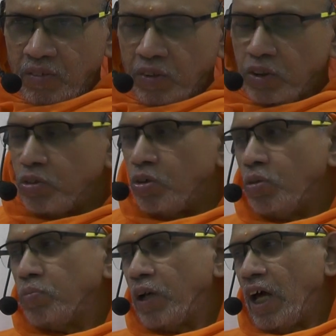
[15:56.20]
When you
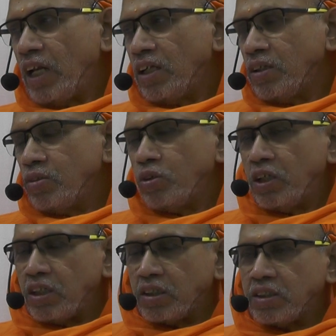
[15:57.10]
don't plan, you
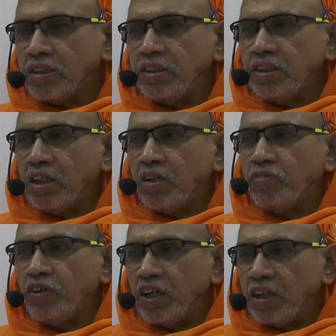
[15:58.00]
neither succeed nor
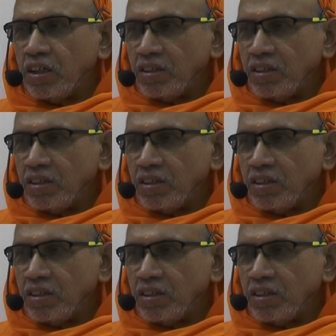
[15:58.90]
fail.